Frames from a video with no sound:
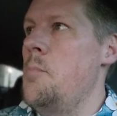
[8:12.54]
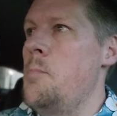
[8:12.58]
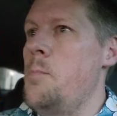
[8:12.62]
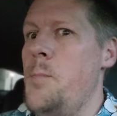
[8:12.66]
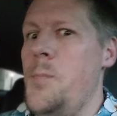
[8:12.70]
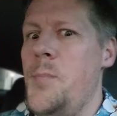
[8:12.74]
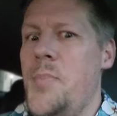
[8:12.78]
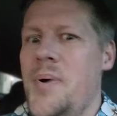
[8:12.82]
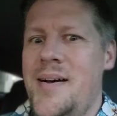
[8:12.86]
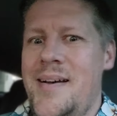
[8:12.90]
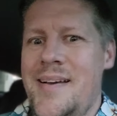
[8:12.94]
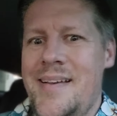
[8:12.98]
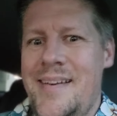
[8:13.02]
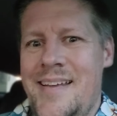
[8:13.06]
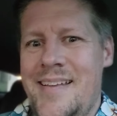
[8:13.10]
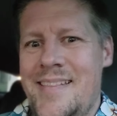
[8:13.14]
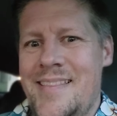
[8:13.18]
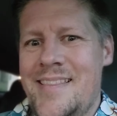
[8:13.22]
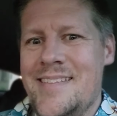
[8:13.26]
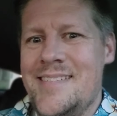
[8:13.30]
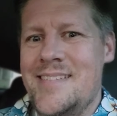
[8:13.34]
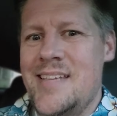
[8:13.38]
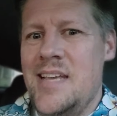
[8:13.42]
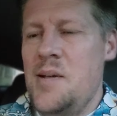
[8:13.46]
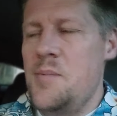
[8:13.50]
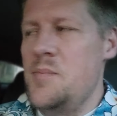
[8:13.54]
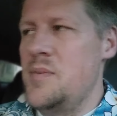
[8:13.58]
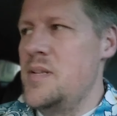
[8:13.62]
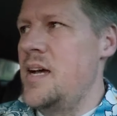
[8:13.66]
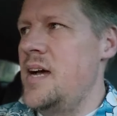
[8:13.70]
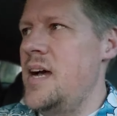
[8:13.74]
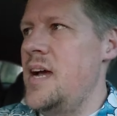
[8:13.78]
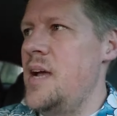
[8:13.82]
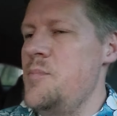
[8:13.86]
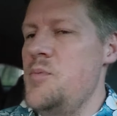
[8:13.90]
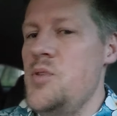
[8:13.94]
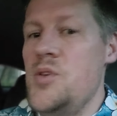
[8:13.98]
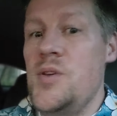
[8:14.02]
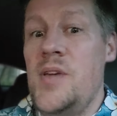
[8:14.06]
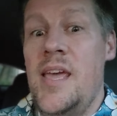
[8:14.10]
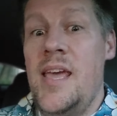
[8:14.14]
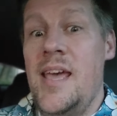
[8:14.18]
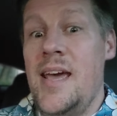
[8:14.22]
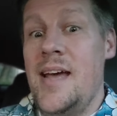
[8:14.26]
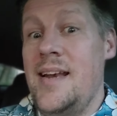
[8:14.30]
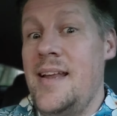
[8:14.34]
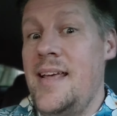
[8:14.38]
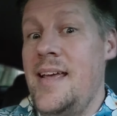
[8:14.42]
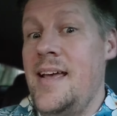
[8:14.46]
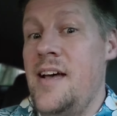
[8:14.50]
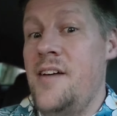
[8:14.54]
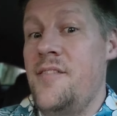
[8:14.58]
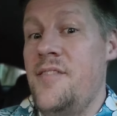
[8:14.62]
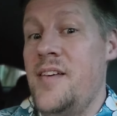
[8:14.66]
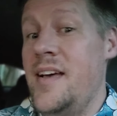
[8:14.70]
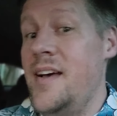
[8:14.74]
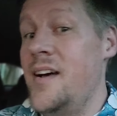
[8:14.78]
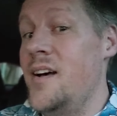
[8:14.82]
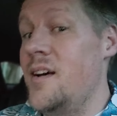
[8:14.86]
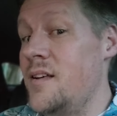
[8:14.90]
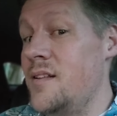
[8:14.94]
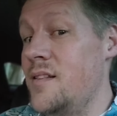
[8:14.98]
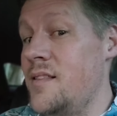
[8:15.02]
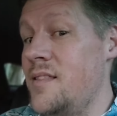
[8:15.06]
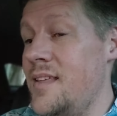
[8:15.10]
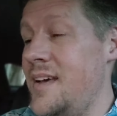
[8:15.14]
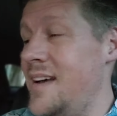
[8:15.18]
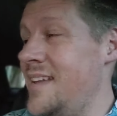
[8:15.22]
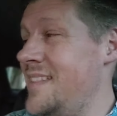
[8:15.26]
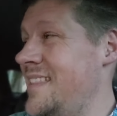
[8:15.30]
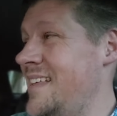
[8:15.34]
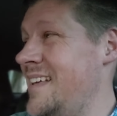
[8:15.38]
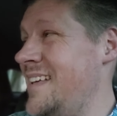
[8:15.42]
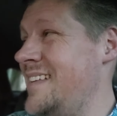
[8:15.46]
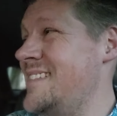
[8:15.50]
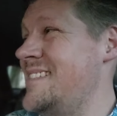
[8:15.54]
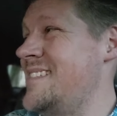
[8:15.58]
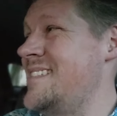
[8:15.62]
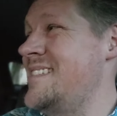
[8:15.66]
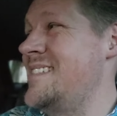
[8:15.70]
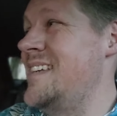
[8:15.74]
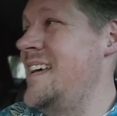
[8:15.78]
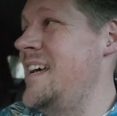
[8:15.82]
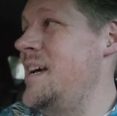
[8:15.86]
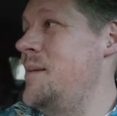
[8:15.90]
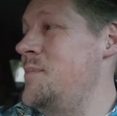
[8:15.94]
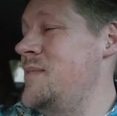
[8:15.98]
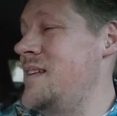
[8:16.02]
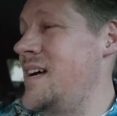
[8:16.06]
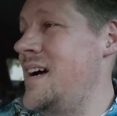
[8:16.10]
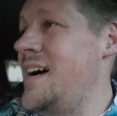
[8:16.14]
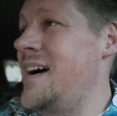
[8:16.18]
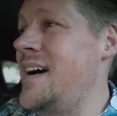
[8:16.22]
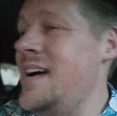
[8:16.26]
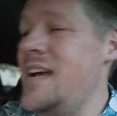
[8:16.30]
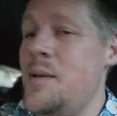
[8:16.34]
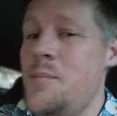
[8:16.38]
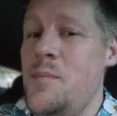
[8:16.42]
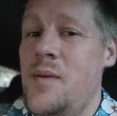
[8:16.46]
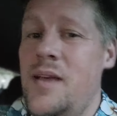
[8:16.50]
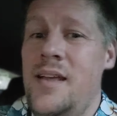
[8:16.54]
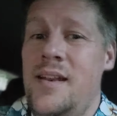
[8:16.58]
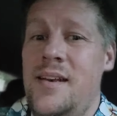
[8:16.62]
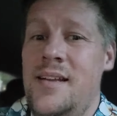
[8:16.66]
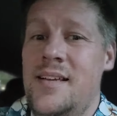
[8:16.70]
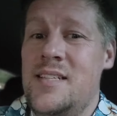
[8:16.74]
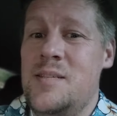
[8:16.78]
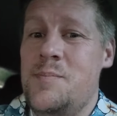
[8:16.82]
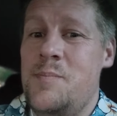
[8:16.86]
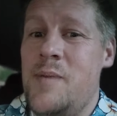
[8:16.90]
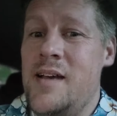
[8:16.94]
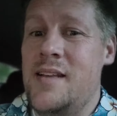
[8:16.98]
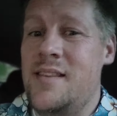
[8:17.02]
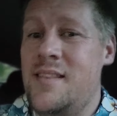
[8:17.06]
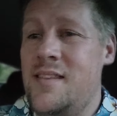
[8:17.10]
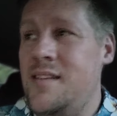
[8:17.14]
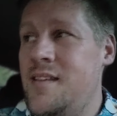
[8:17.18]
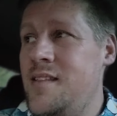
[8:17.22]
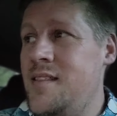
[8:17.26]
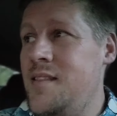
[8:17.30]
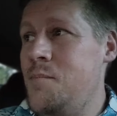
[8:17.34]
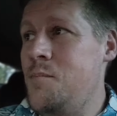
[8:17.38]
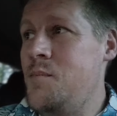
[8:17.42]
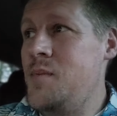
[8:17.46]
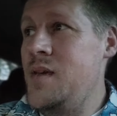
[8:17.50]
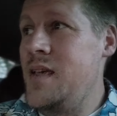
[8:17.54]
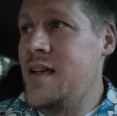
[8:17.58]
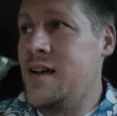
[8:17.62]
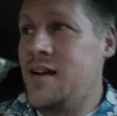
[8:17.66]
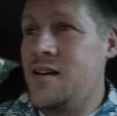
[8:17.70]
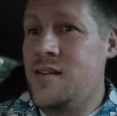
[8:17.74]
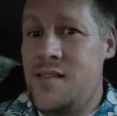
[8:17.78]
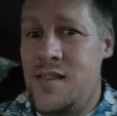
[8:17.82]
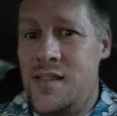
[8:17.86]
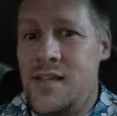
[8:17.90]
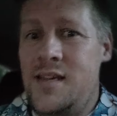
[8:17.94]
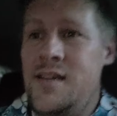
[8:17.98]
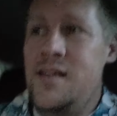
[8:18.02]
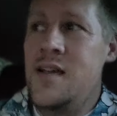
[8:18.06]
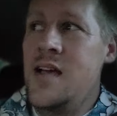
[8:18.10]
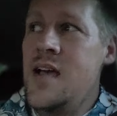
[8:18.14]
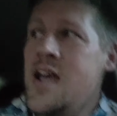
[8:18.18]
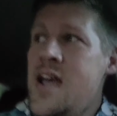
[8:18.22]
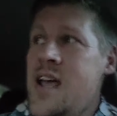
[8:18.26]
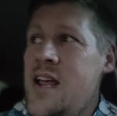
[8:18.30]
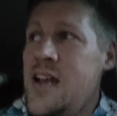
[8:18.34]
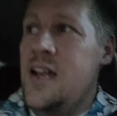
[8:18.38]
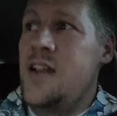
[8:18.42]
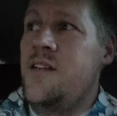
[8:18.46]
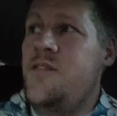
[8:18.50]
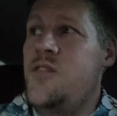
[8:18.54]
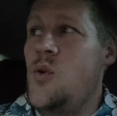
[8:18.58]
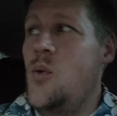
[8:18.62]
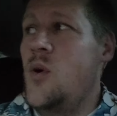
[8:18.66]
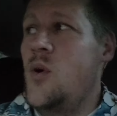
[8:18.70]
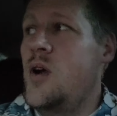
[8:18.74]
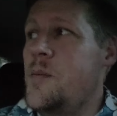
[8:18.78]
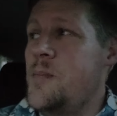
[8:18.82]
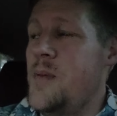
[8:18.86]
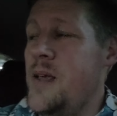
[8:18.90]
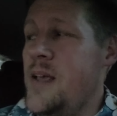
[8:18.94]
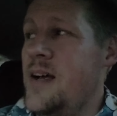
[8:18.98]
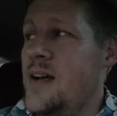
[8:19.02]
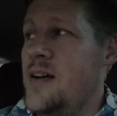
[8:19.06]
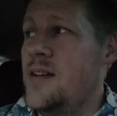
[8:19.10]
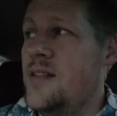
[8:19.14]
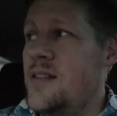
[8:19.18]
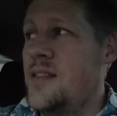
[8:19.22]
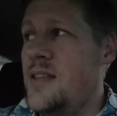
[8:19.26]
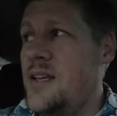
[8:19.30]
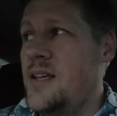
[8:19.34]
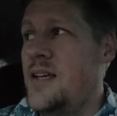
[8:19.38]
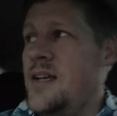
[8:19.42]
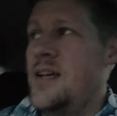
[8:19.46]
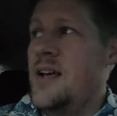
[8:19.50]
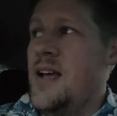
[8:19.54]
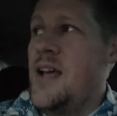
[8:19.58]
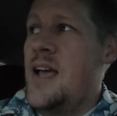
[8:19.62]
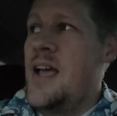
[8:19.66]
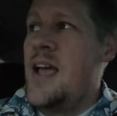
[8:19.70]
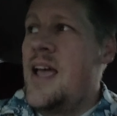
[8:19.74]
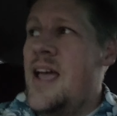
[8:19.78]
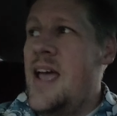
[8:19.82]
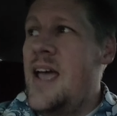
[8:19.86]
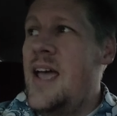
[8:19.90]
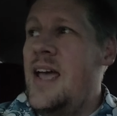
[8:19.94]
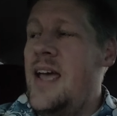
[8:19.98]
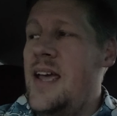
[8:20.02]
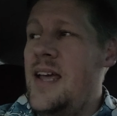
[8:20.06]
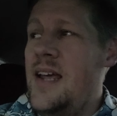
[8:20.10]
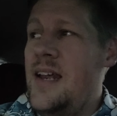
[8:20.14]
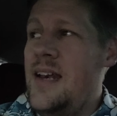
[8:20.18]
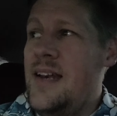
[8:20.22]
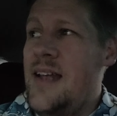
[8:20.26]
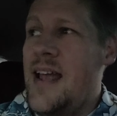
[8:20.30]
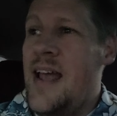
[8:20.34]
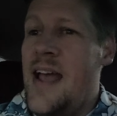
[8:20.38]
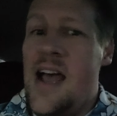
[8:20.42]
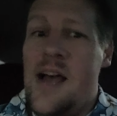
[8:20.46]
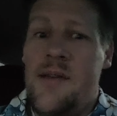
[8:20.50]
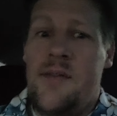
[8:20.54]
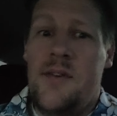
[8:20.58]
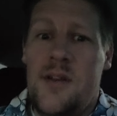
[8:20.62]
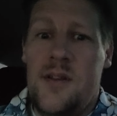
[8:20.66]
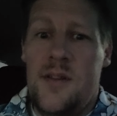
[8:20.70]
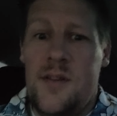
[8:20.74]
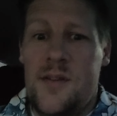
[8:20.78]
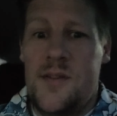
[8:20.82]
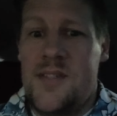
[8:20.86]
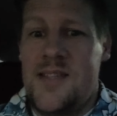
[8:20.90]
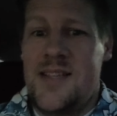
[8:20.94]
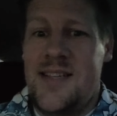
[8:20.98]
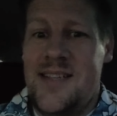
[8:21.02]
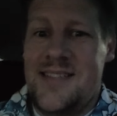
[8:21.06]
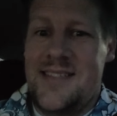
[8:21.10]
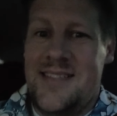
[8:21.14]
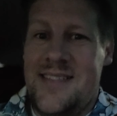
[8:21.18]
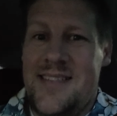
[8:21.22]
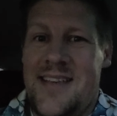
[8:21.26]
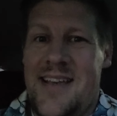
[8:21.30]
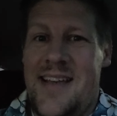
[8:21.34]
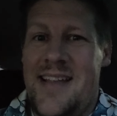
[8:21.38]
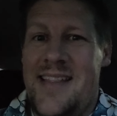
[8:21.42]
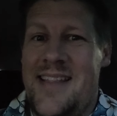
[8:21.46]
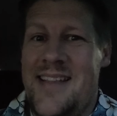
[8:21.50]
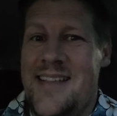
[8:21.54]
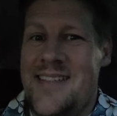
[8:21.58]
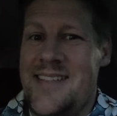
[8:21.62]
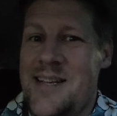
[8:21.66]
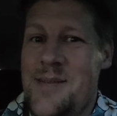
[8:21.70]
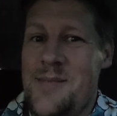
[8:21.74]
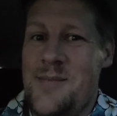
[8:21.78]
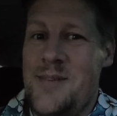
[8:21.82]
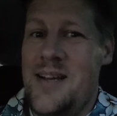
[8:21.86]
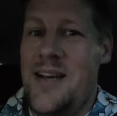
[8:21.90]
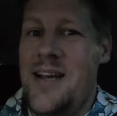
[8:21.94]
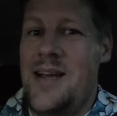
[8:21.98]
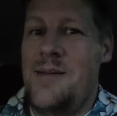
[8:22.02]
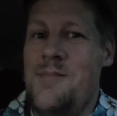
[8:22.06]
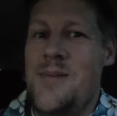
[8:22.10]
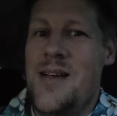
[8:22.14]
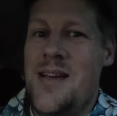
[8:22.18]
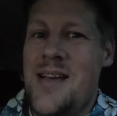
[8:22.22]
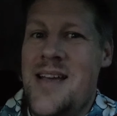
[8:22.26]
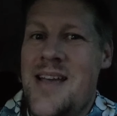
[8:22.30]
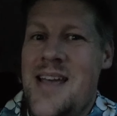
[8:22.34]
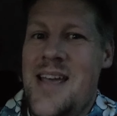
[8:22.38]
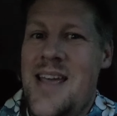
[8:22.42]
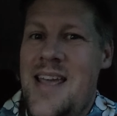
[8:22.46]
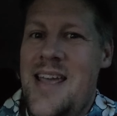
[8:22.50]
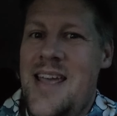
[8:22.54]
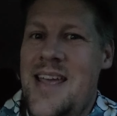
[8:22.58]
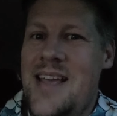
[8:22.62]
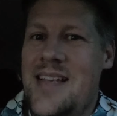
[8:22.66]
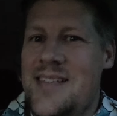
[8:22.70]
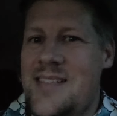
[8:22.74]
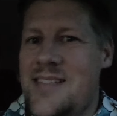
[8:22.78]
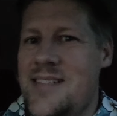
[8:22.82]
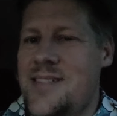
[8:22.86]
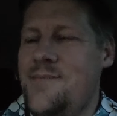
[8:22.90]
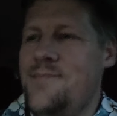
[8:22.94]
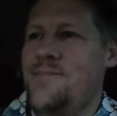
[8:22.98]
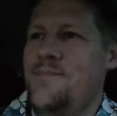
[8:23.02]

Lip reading: But at the same time, you can't have health at that same time and expect to be healthy. And if you want to be healthy and have all those things at that same time, it's